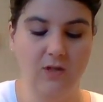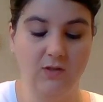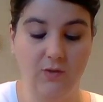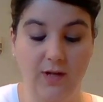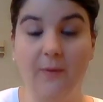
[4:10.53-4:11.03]

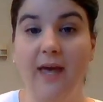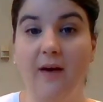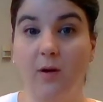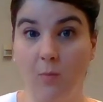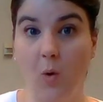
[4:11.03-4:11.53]
So now we
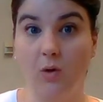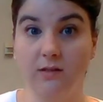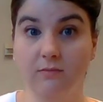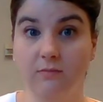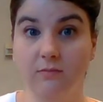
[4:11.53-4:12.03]
have our
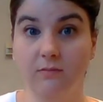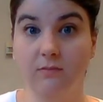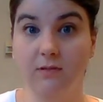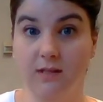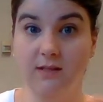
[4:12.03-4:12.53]
mold.
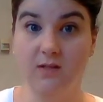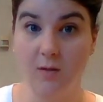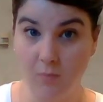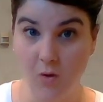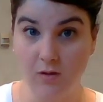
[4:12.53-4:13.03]
This is
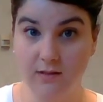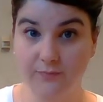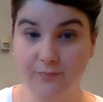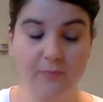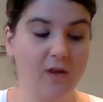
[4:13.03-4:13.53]
our mold.
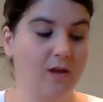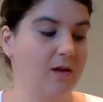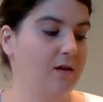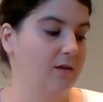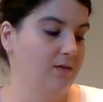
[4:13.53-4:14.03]

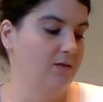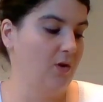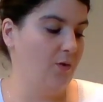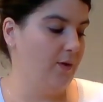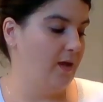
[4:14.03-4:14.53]

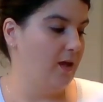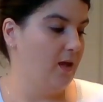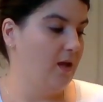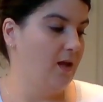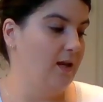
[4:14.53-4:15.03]
So
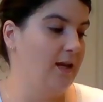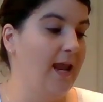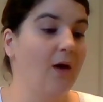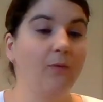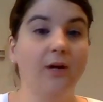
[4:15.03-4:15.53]

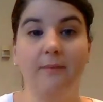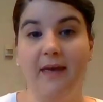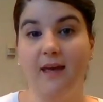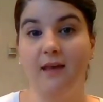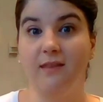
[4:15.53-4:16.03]
now we're going to
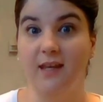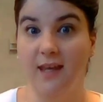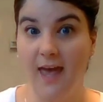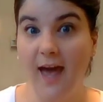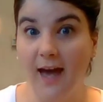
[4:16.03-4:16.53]
make the
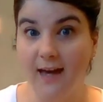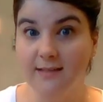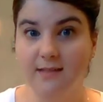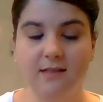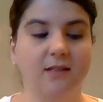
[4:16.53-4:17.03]

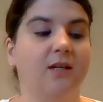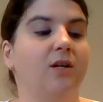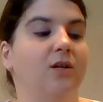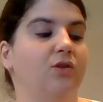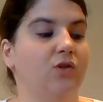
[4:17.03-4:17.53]
cast.
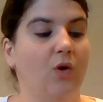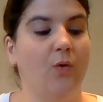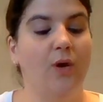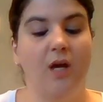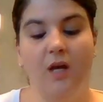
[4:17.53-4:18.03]

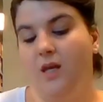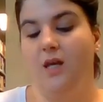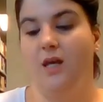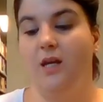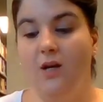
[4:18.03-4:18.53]
So
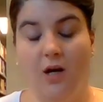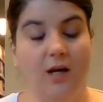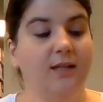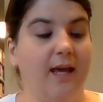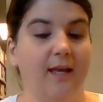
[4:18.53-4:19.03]
in
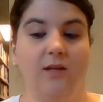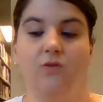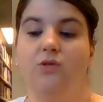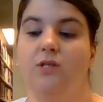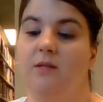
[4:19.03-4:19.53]
art, that
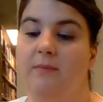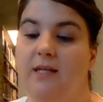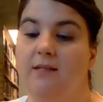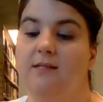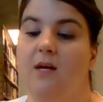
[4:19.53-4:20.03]
usually
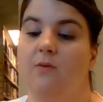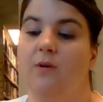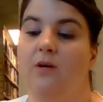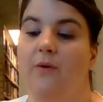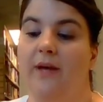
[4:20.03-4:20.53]
means that
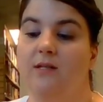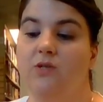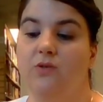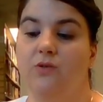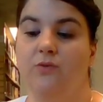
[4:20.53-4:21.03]
we're going
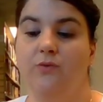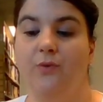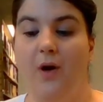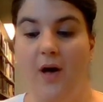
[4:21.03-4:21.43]
to